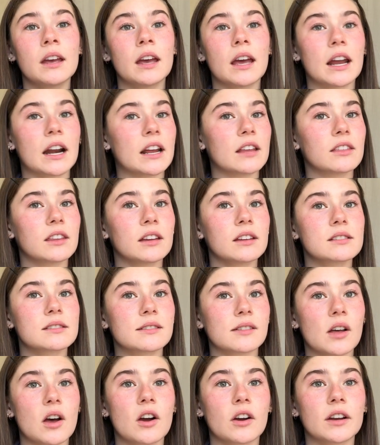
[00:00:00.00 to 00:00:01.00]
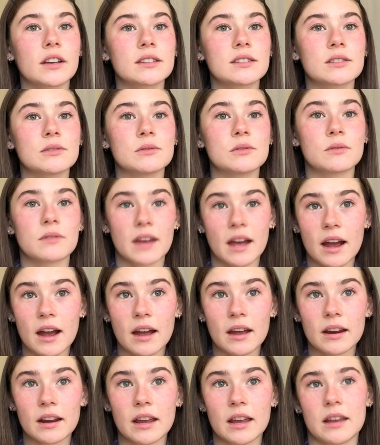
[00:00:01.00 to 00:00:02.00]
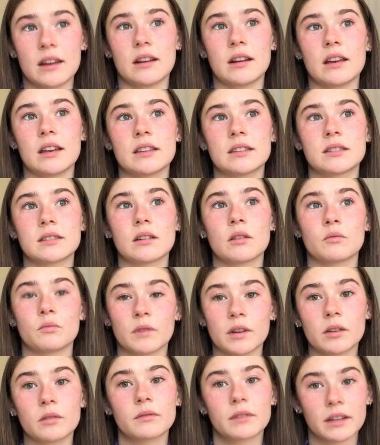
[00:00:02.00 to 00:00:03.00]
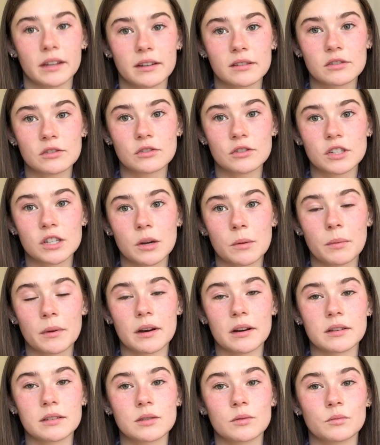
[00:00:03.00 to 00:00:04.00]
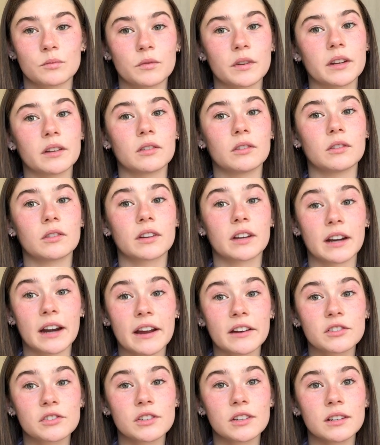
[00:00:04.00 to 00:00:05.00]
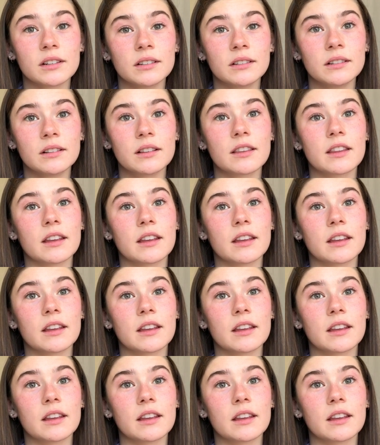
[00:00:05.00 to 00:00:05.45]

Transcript: And I think as long as you do that and it's a real relationship and it's a real connection,